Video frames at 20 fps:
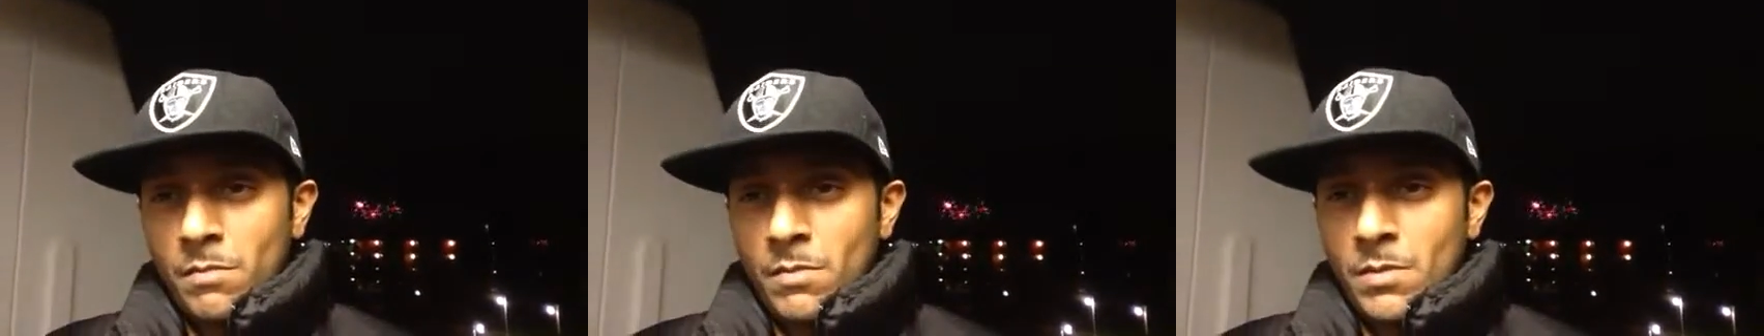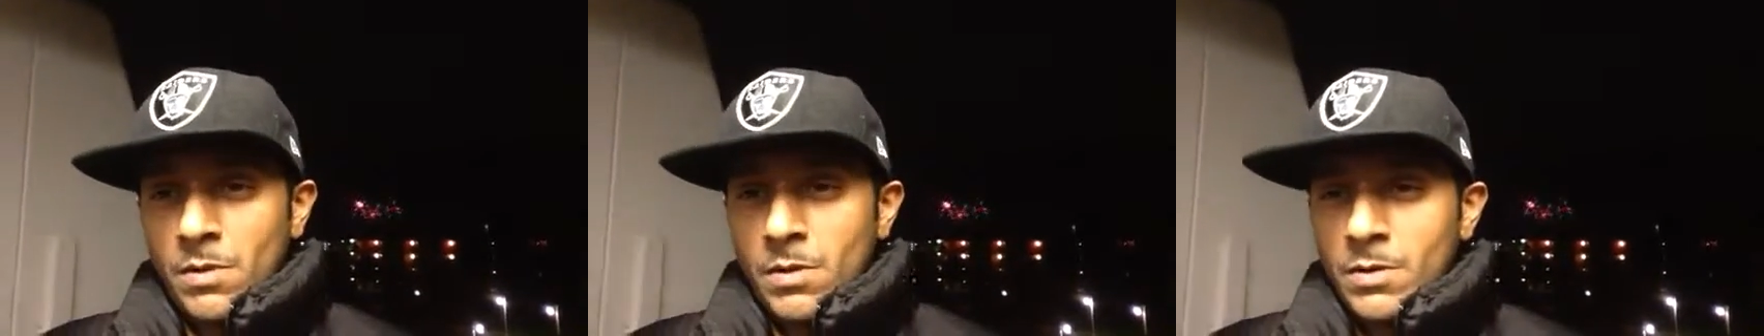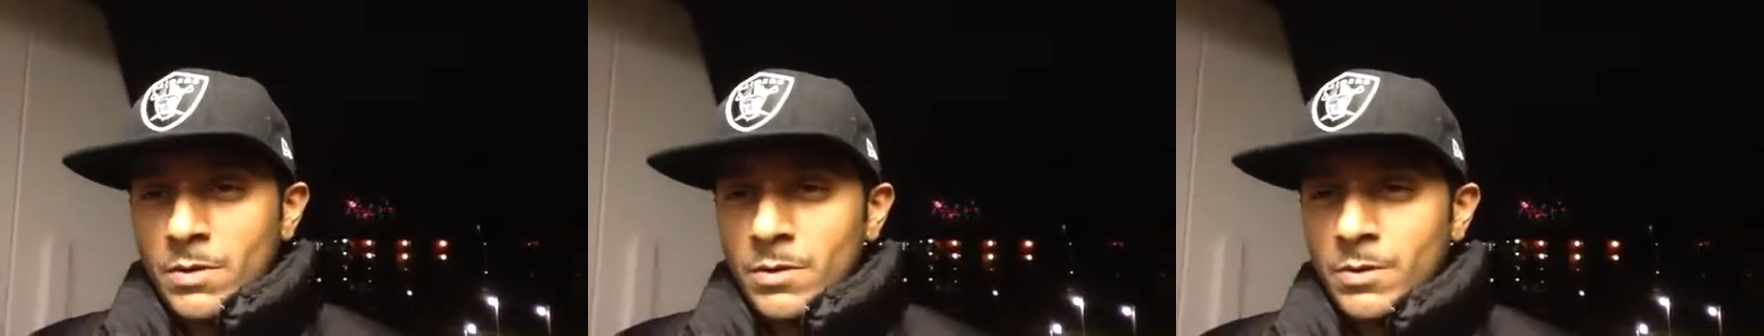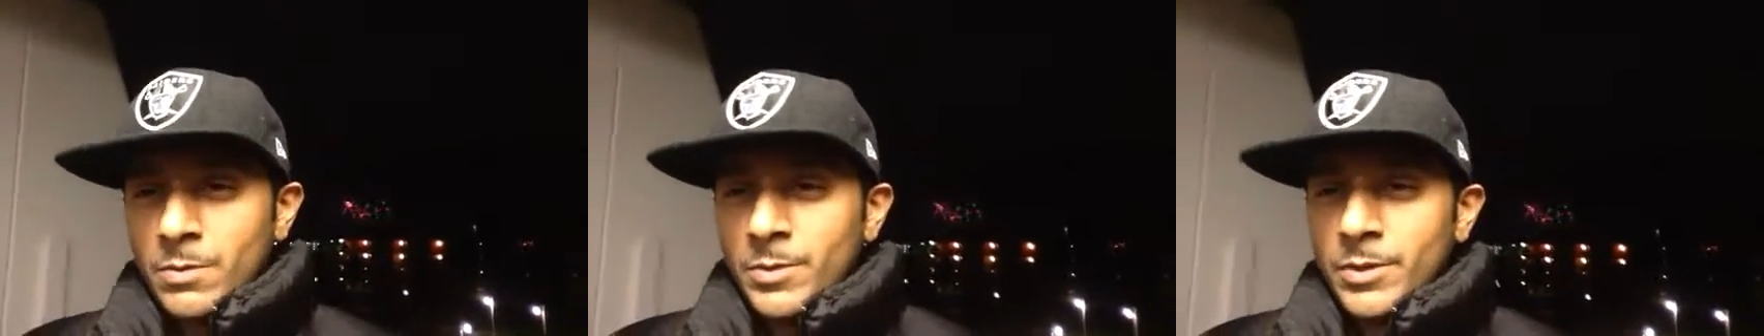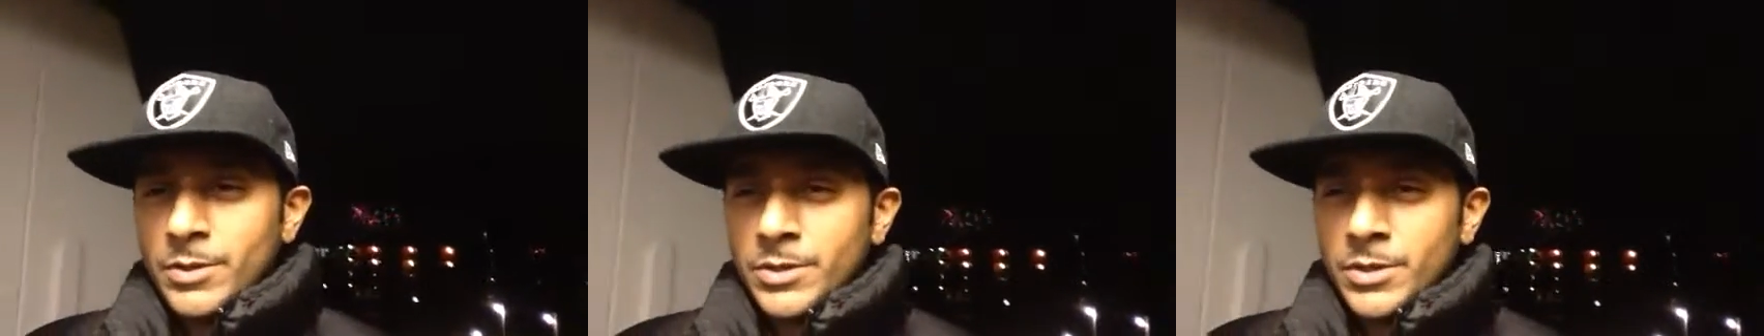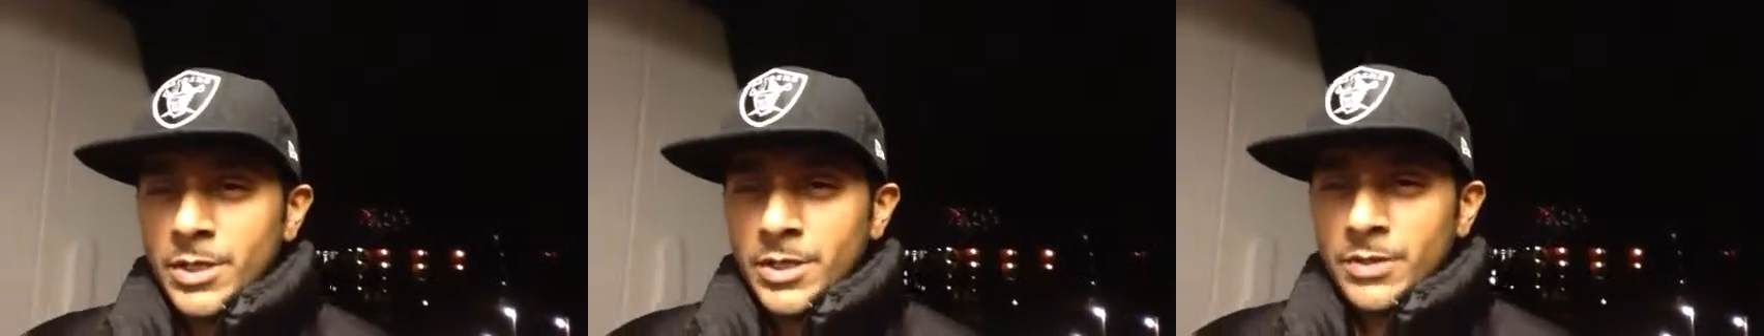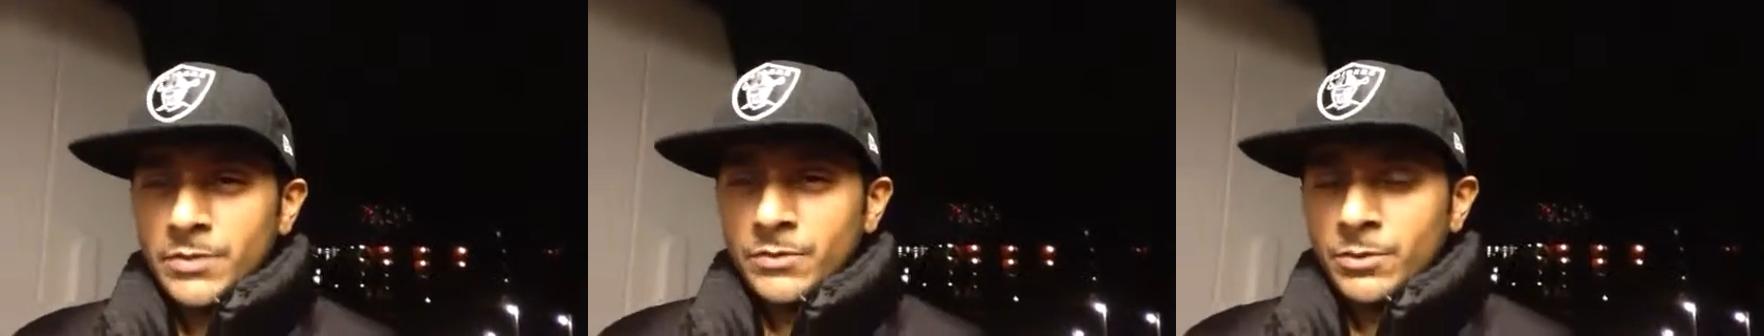Oh, I don't know, but it's a
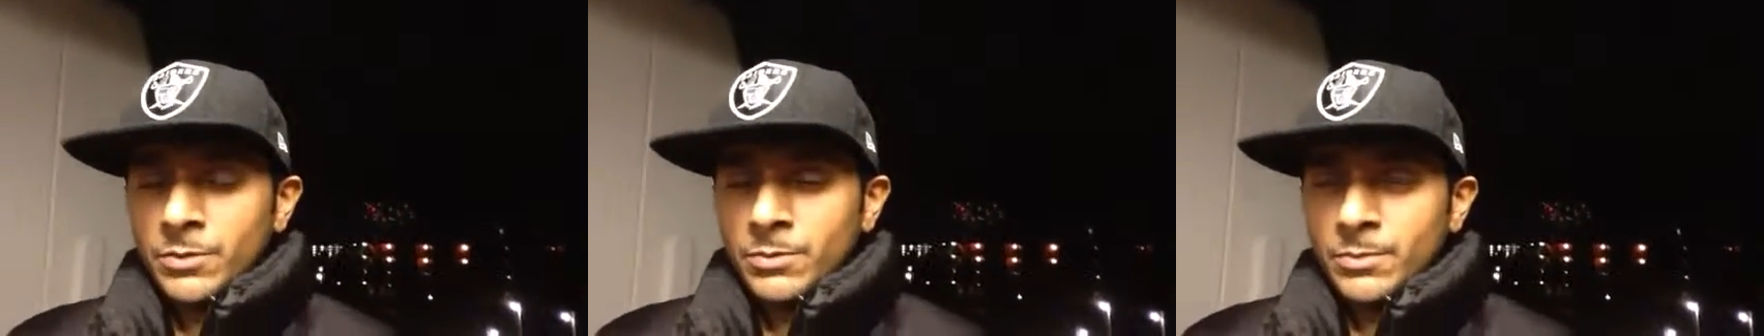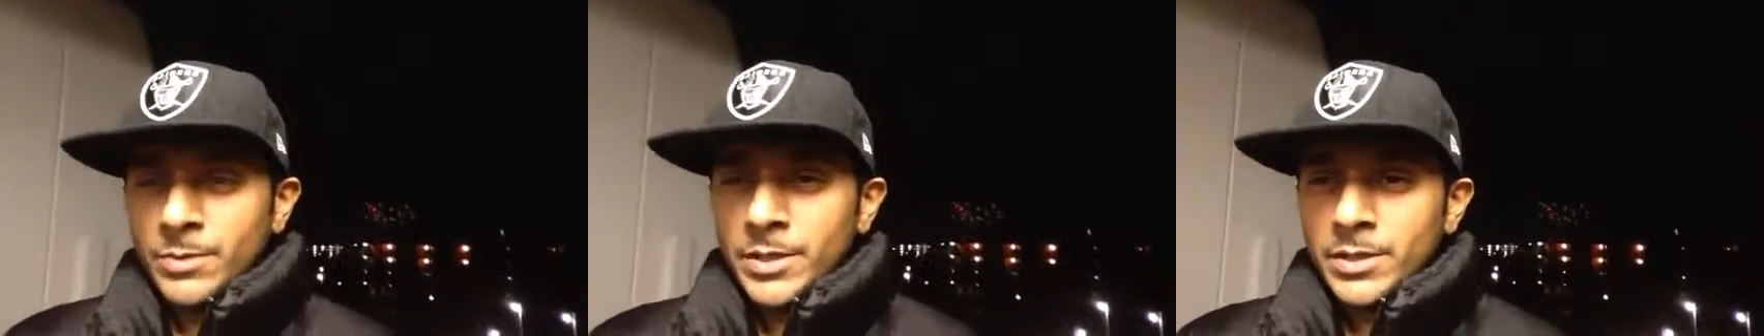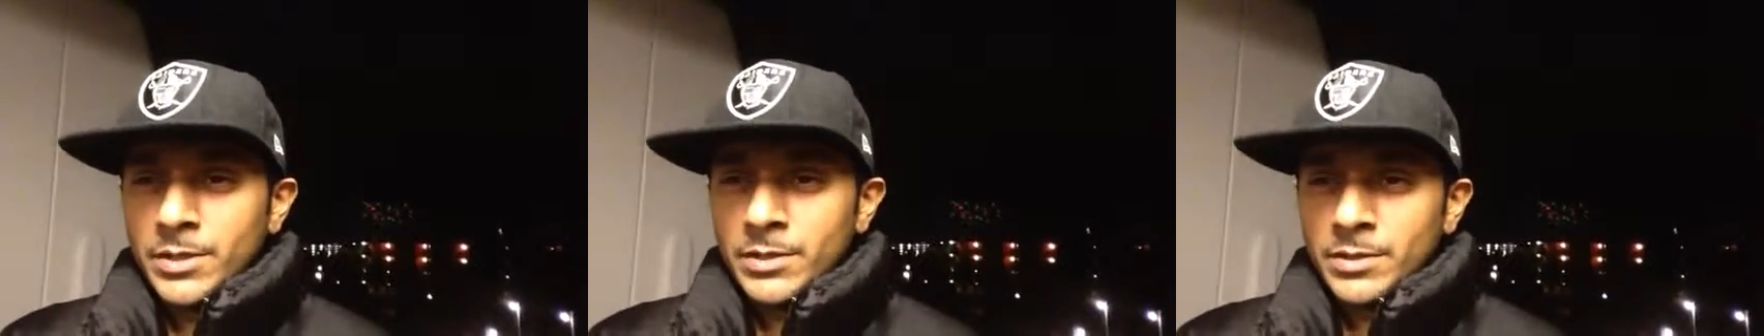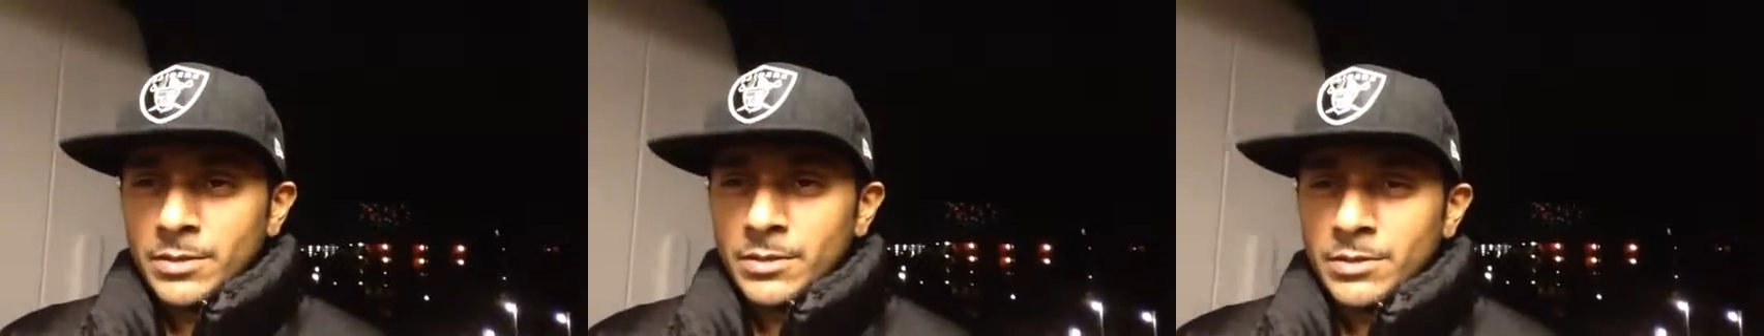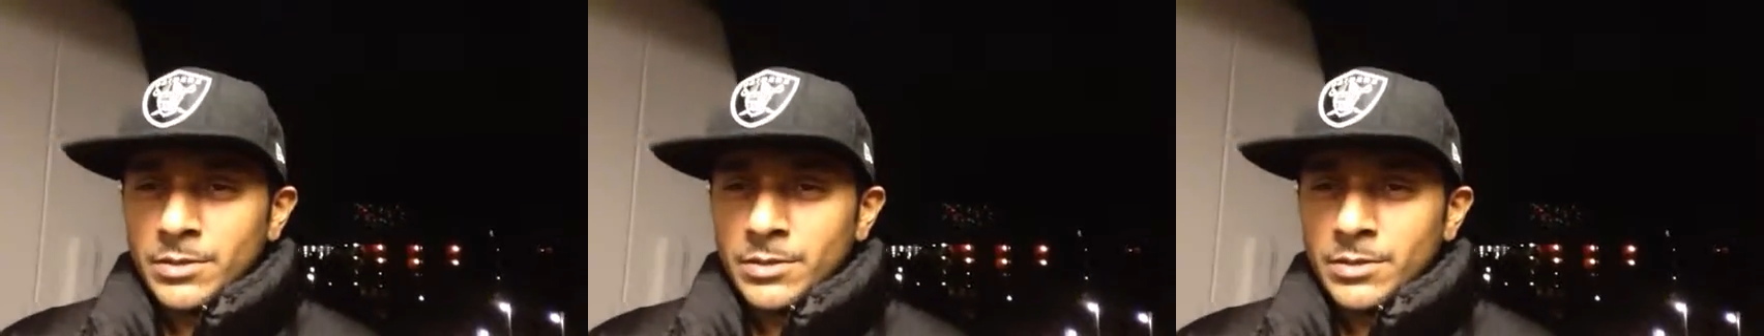nice view, man.